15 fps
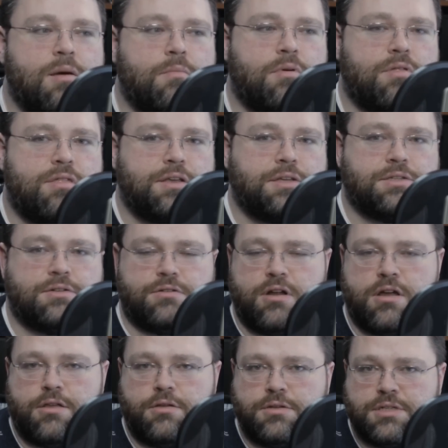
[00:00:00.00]
But things that are
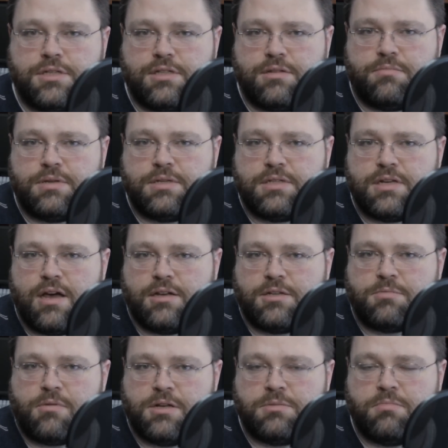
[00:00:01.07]
not using the PCI
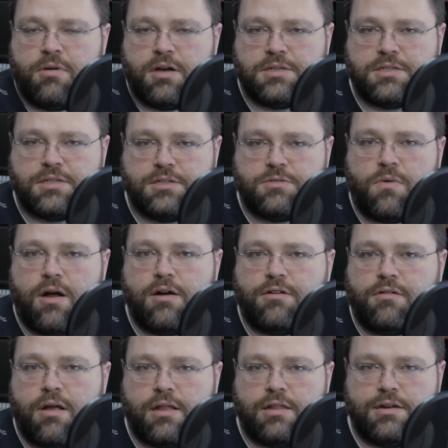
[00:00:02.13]
Express bus that's wired
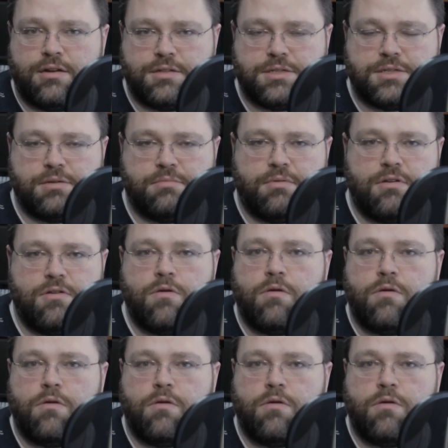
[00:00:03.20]
directly into the CPU